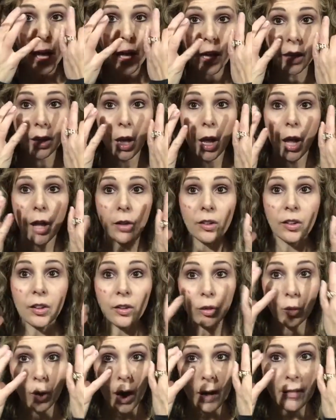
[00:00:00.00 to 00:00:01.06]
And
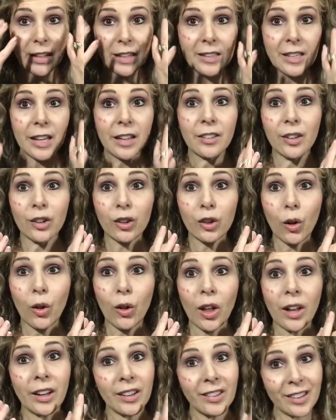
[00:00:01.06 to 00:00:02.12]
since gravity takes its
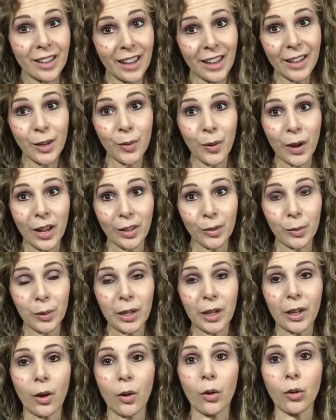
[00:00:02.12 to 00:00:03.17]
toll on us anyway as we
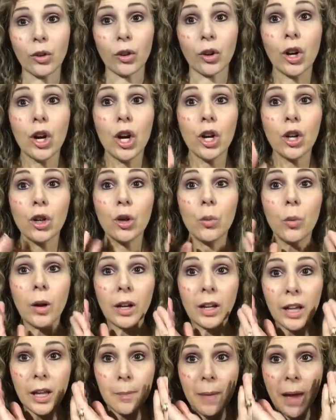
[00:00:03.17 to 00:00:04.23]
get older, you
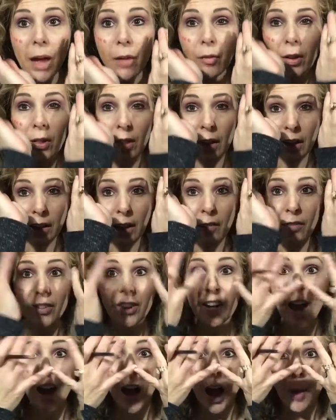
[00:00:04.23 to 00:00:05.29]
want to keep everything
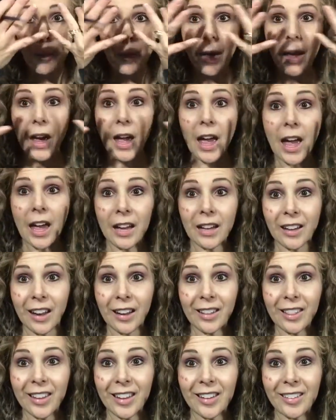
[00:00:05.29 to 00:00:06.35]
lifted up and
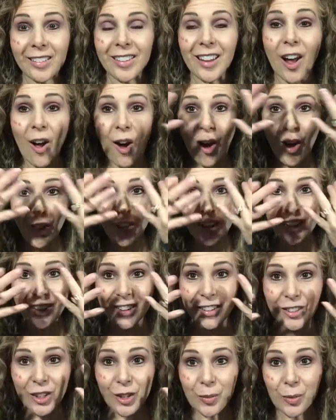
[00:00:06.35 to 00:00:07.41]
like this. All the
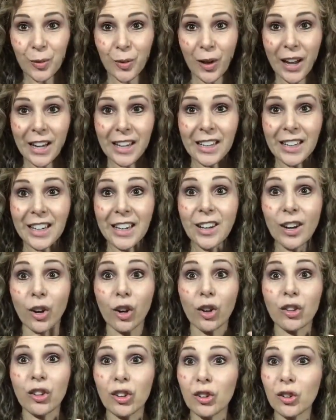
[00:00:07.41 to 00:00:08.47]
attention to be right in here
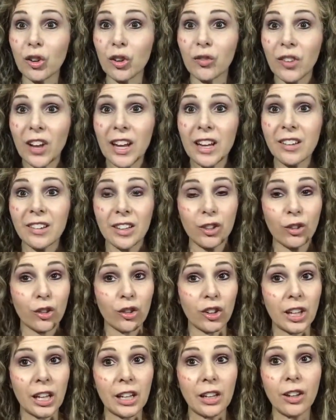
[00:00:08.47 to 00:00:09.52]
because in your face and your
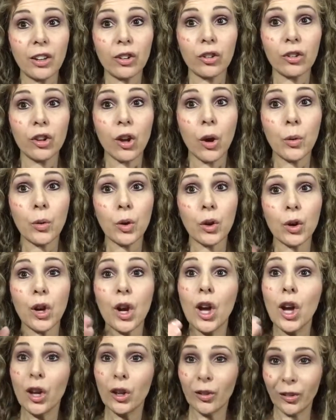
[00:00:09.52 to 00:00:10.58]
skin looks toner,
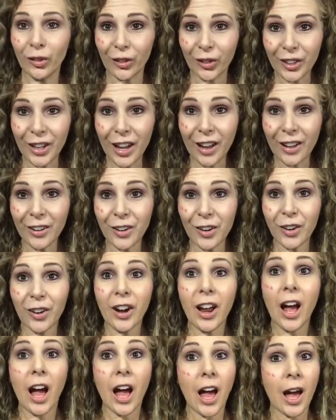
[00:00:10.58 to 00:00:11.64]
you look
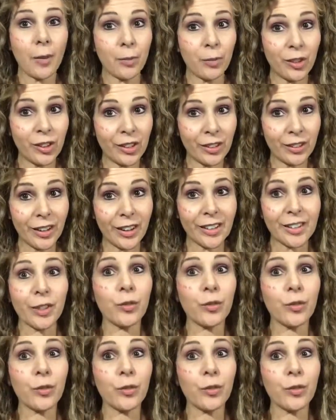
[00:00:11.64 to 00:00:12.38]
younger. I'm serious.